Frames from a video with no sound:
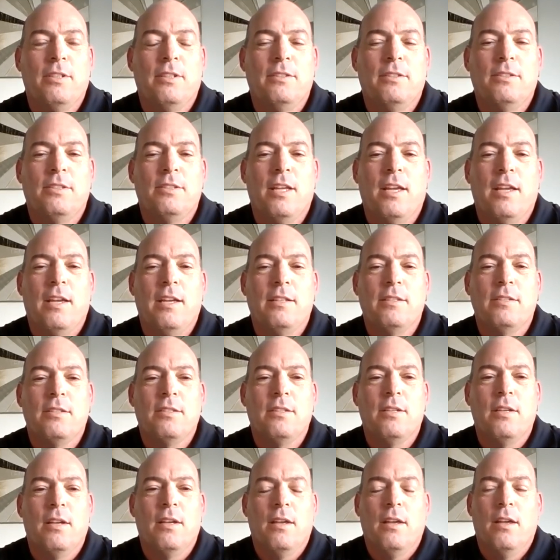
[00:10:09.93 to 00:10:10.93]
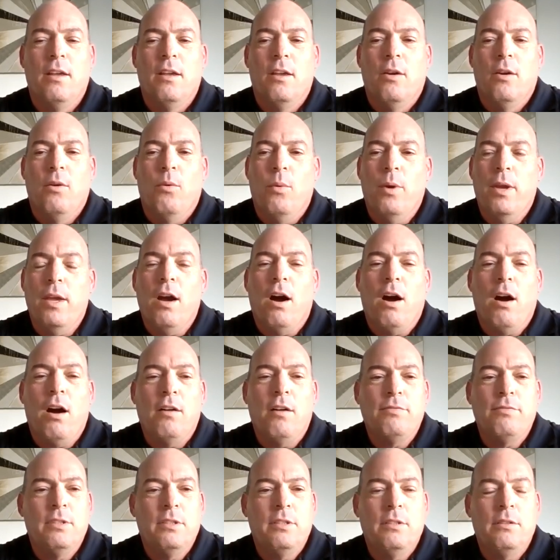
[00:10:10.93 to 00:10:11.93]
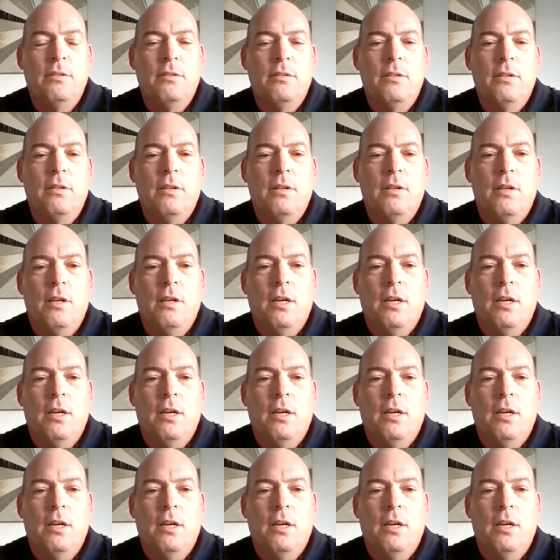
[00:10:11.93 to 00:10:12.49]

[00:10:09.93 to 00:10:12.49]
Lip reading: it stands. We often